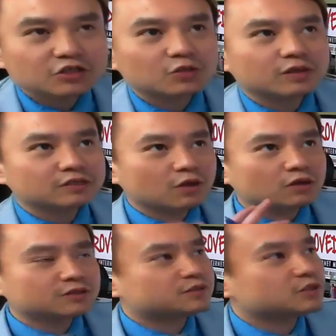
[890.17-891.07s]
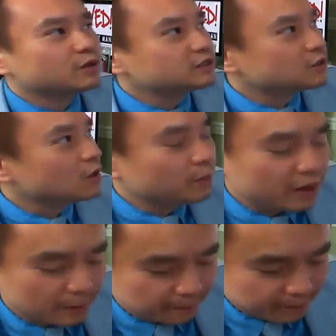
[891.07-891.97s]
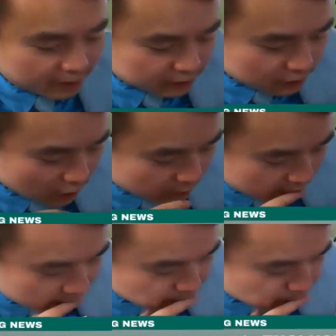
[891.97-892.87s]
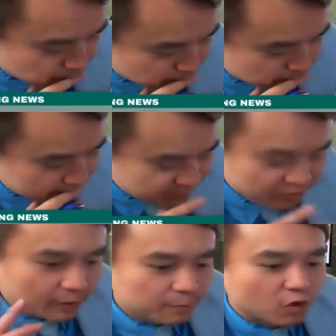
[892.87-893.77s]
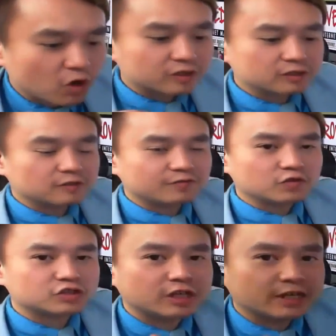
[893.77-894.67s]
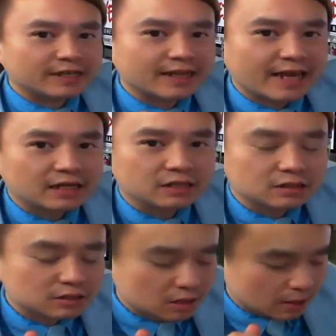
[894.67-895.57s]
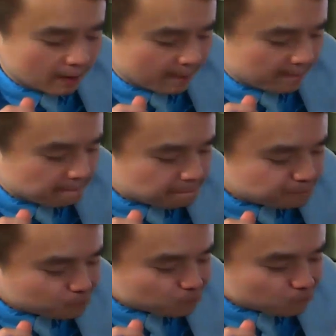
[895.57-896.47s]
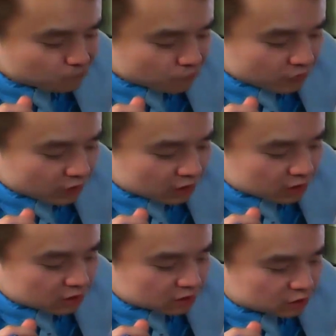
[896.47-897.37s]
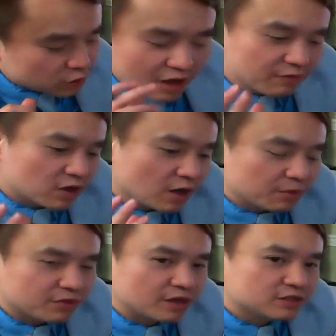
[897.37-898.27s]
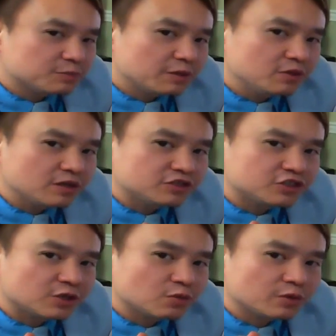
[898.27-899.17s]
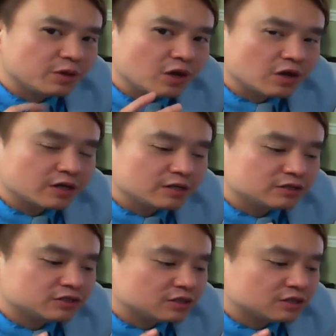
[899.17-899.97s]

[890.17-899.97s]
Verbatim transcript: So that's awesome. So let's talk about let's talk about um, affiliate marketing here for a second. That is um, do you have a couple of things maybe you can share with my audience?